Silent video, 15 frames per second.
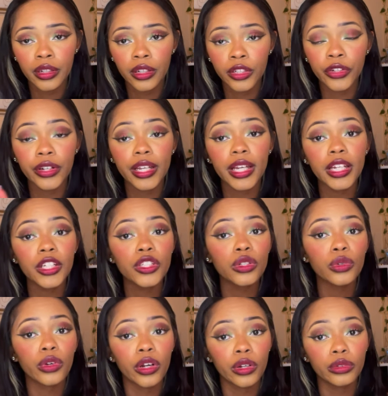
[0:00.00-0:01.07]
Your kid is
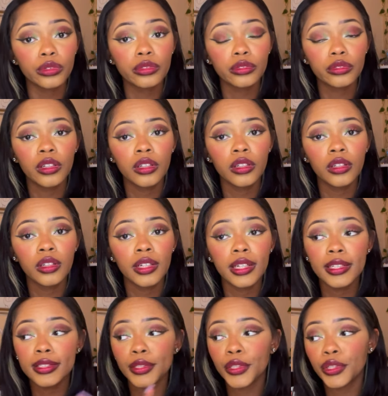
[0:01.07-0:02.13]
grown.
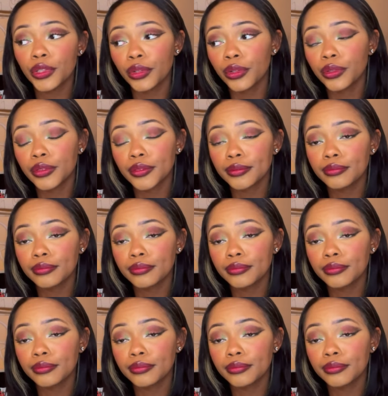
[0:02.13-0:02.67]
He's an adult.